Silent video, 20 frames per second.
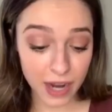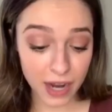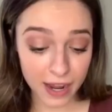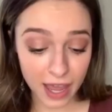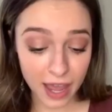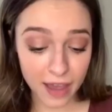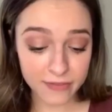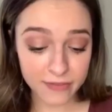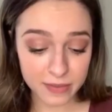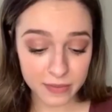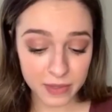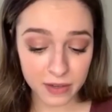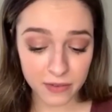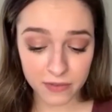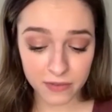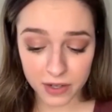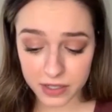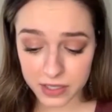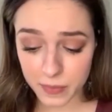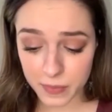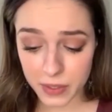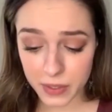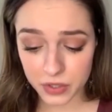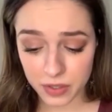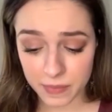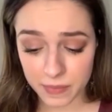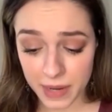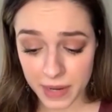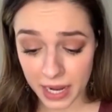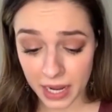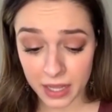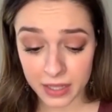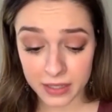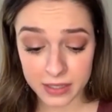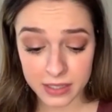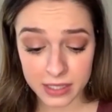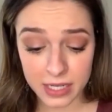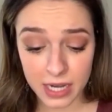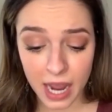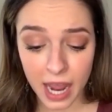I have something very special in my
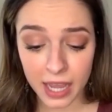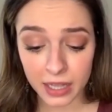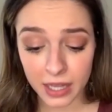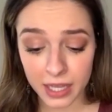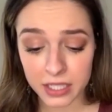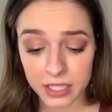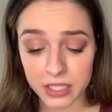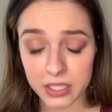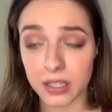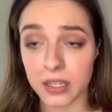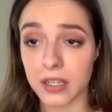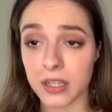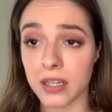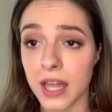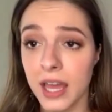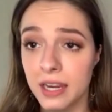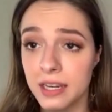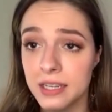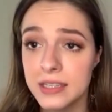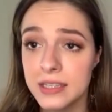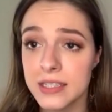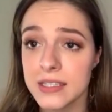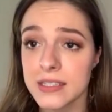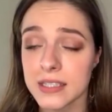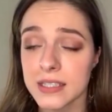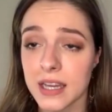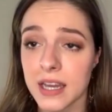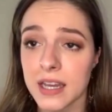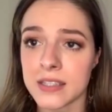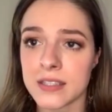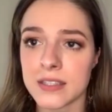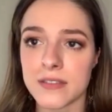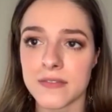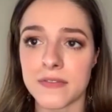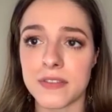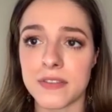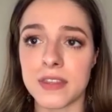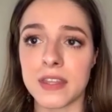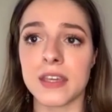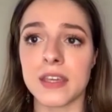hands, and I like to collect these kinds of
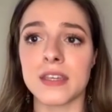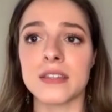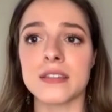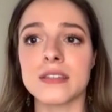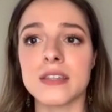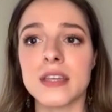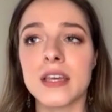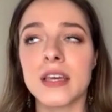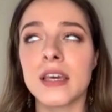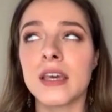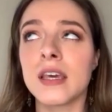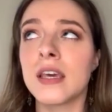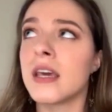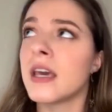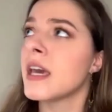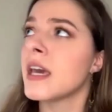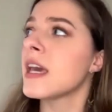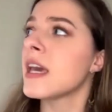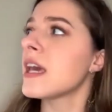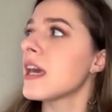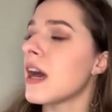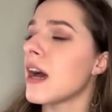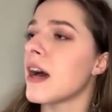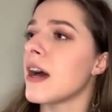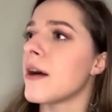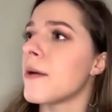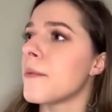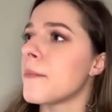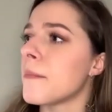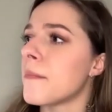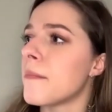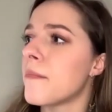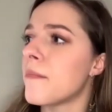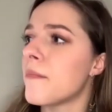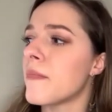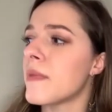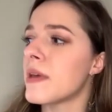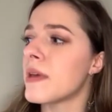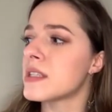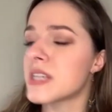things um,
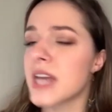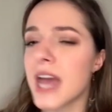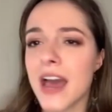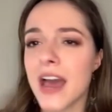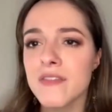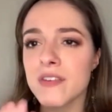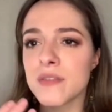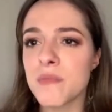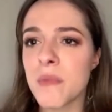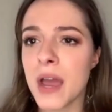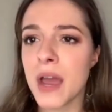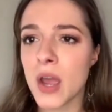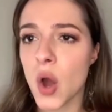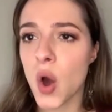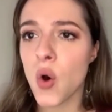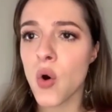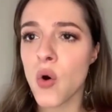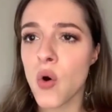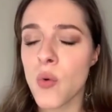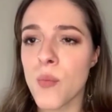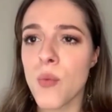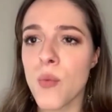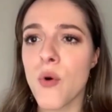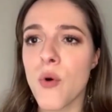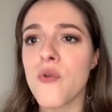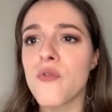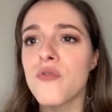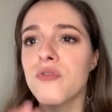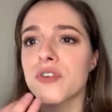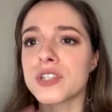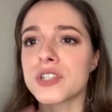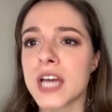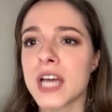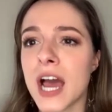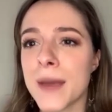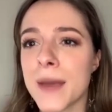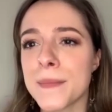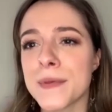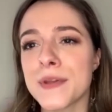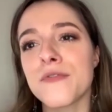to have in my home over
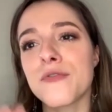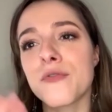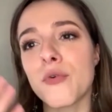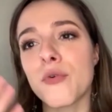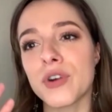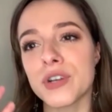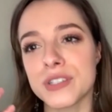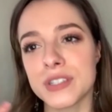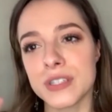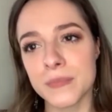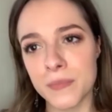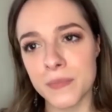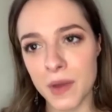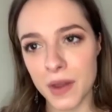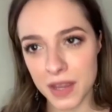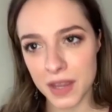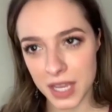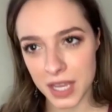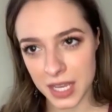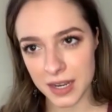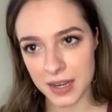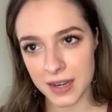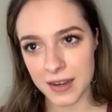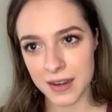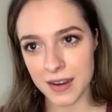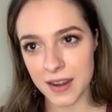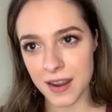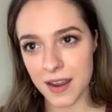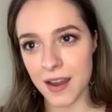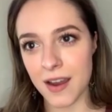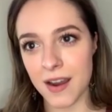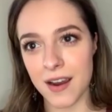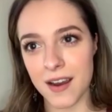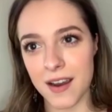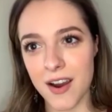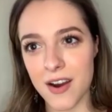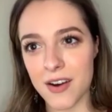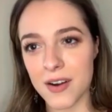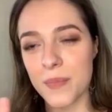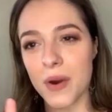time. And of course, in in uh,
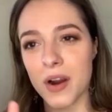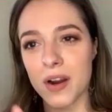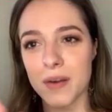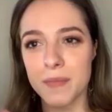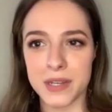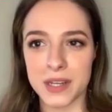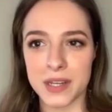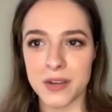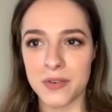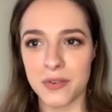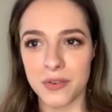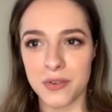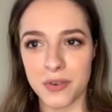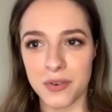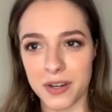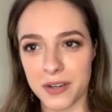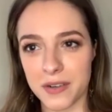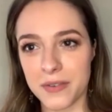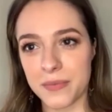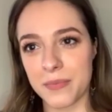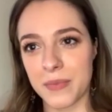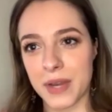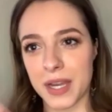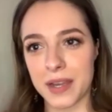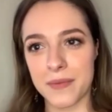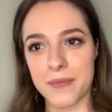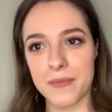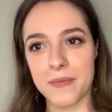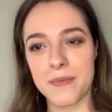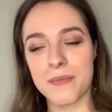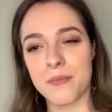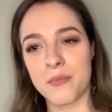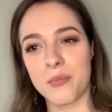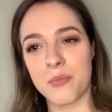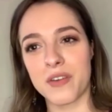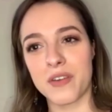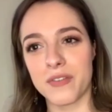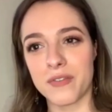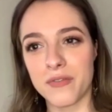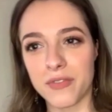our apartment in New York, my
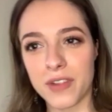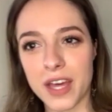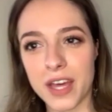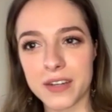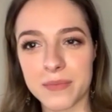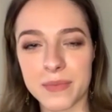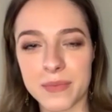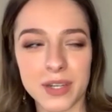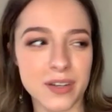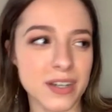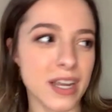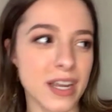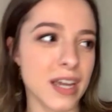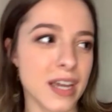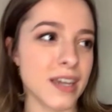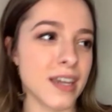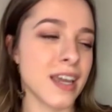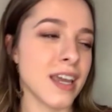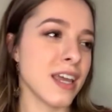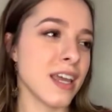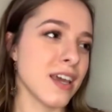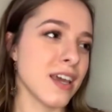boyfriend Vladimir and I,